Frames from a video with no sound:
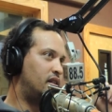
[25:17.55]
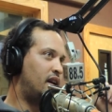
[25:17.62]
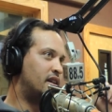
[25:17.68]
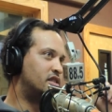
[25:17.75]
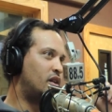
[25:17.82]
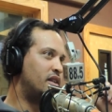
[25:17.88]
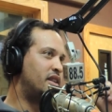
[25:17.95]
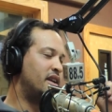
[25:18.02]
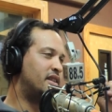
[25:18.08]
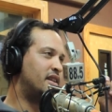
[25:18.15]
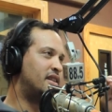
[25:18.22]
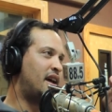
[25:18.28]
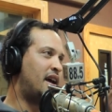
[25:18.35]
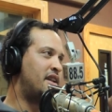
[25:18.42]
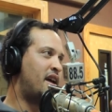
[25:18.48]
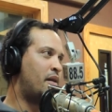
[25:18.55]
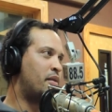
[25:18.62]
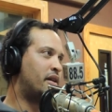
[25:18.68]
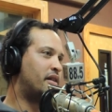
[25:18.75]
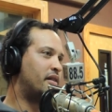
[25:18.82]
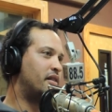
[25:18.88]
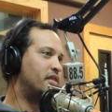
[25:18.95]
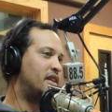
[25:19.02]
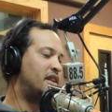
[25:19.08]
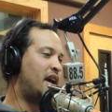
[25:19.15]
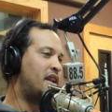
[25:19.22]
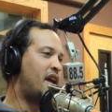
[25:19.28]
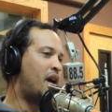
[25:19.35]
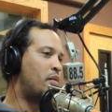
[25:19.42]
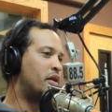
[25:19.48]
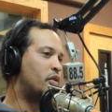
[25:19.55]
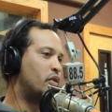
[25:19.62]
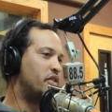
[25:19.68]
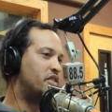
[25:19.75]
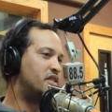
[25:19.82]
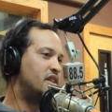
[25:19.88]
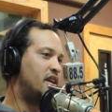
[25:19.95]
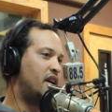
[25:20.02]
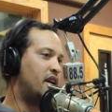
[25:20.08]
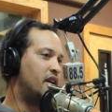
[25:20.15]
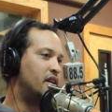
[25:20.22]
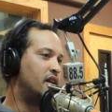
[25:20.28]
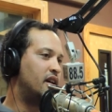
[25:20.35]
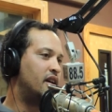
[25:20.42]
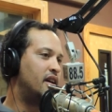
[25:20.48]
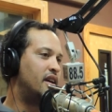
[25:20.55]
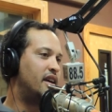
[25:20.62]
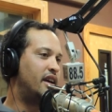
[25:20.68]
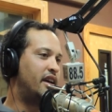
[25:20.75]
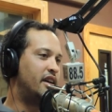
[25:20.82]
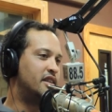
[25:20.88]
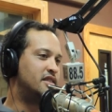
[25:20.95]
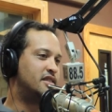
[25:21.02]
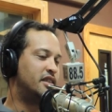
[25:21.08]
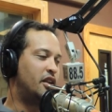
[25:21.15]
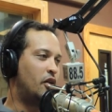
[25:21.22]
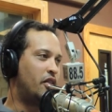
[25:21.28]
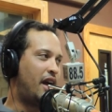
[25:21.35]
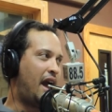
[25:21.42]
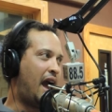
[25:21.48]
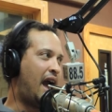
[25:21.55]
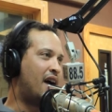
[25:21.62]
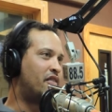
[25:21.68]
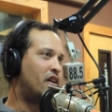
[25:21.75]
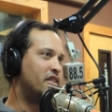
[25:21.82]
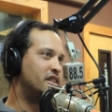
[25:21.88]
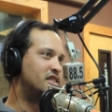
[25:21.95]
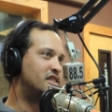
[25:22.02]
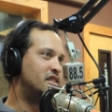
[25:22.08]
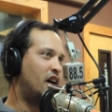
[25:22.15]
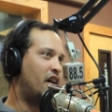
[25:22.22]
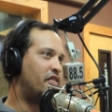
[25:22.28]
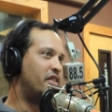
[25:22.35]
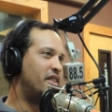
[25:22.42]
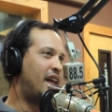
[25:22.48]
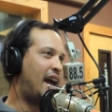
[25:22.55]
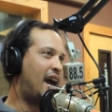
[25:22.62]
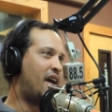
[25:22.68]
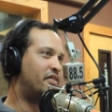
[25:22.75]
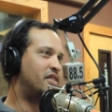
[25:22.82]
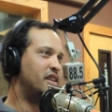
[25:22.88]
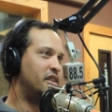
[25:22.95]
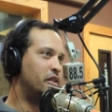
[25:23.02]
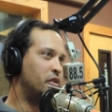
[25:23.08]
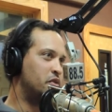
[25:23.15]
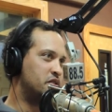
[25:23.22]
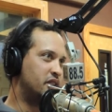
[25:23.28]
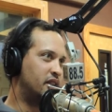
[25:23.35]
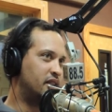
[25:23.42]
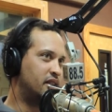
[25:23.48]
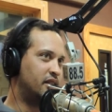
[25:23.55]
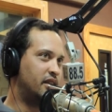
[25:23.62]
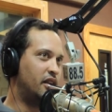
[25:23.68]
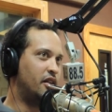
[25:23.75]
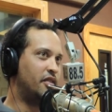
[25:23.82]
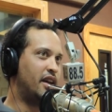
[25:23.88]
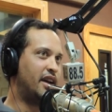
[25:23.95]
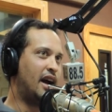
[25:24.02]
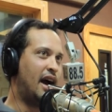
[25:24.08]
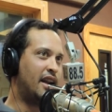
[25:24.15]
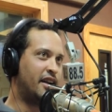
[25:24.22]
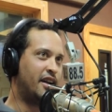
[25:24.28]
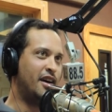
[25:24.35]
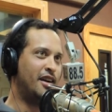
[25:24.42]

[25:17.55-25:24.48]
Yeah, so I think the dynamic the dynamic we see is you know they have all this stuff and they have to use it. You know they gotta